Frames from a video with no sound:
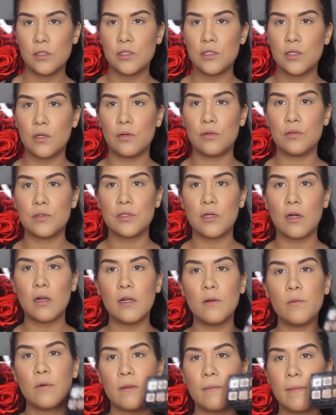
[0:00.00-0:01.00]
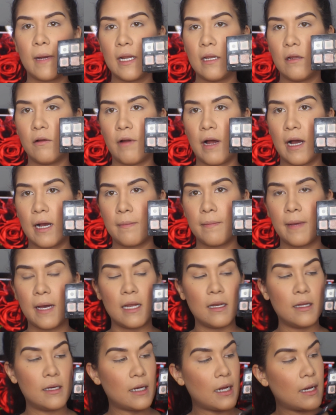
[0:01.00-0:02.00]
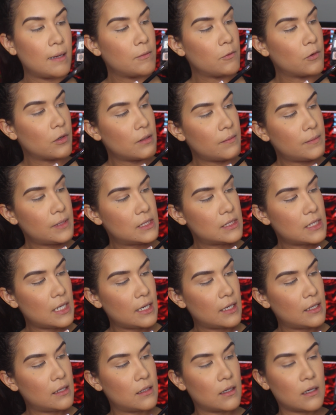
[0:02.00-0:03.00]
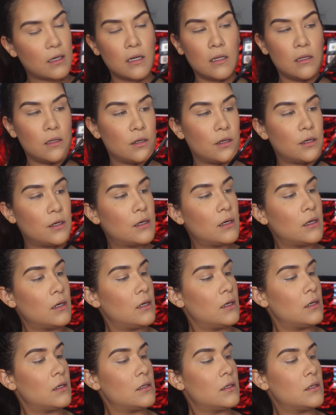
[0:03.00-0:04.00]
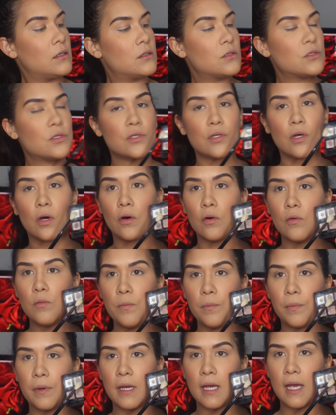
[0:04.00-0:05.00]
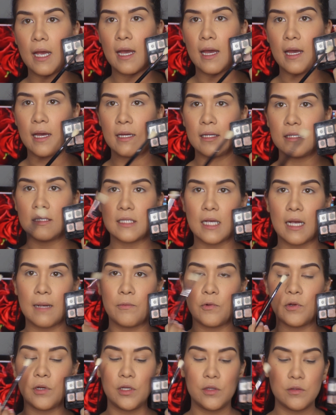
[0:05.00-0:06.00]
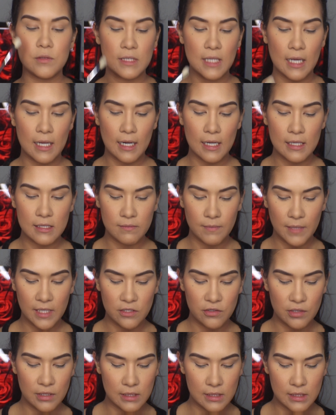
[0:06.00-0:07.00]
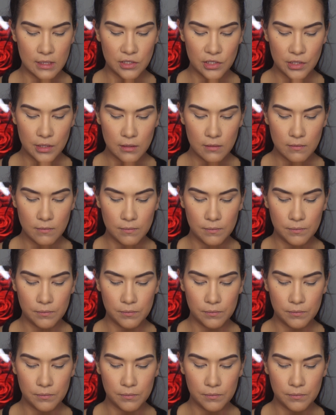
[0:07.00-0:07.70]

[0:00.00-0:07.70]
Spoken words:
So starting with my Lorac palette, I'm going to be taking the color Taupe and I'm going to use that as my transition.